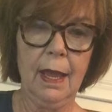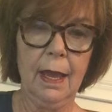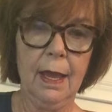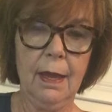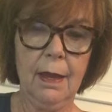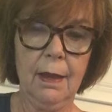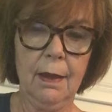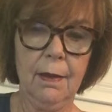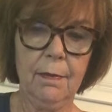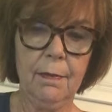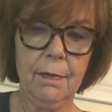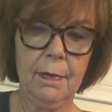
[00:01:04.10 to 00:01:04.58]

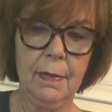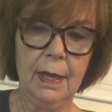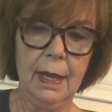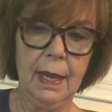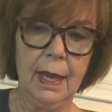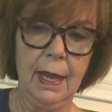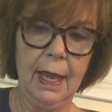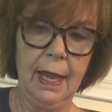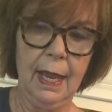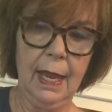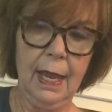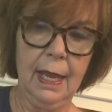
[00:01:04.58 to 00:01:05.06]

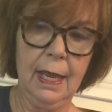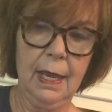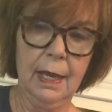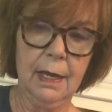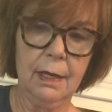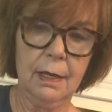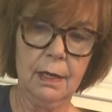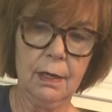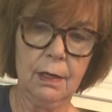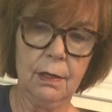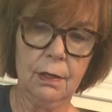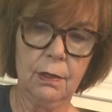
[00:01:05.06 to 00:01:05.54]

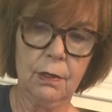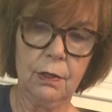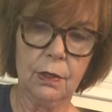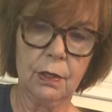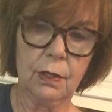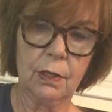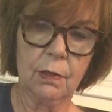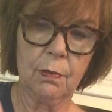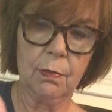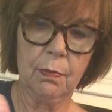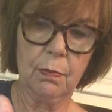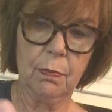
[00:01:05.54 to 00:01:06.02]
and
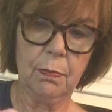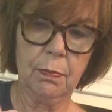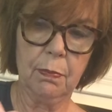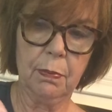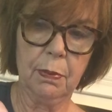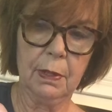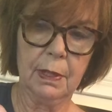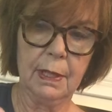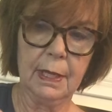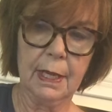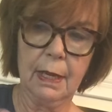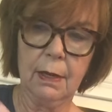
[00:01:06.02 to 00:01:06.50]
just
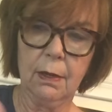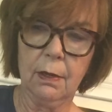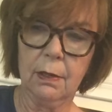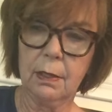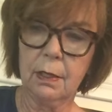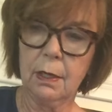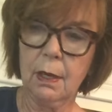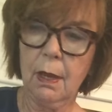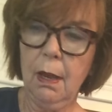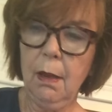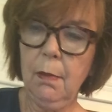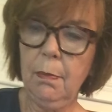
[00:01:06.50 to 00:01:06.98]
put that
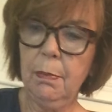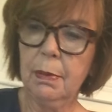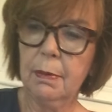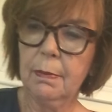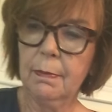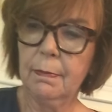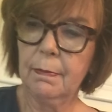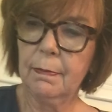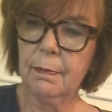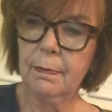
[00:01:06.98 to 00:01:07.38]
on top.